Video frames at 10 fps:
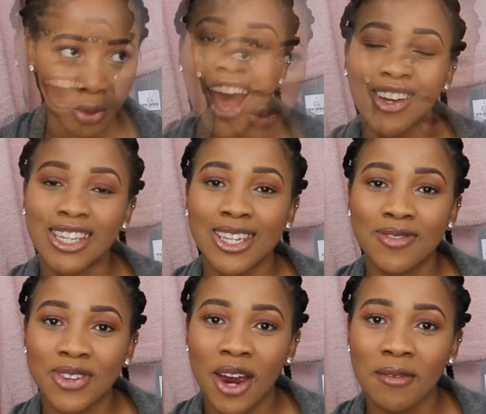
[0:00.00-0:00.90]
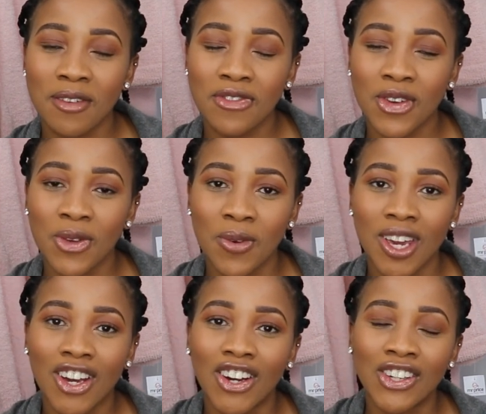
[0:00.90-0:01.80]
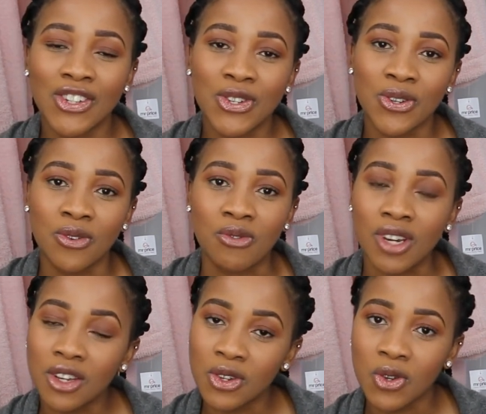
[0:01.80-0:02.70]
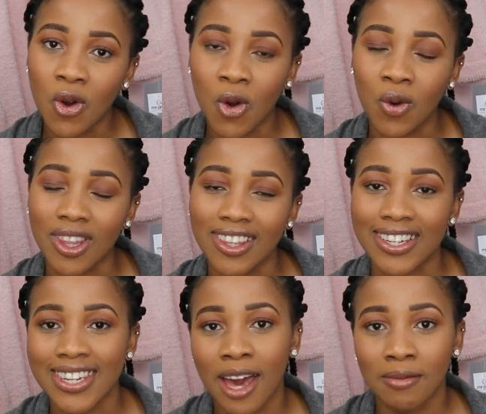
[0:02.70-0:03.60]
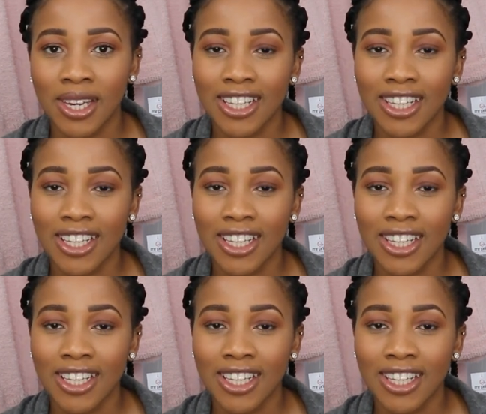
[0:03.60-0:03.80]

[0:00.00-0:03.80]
Our subscriber for the week goes to Real Talk with Ntabi.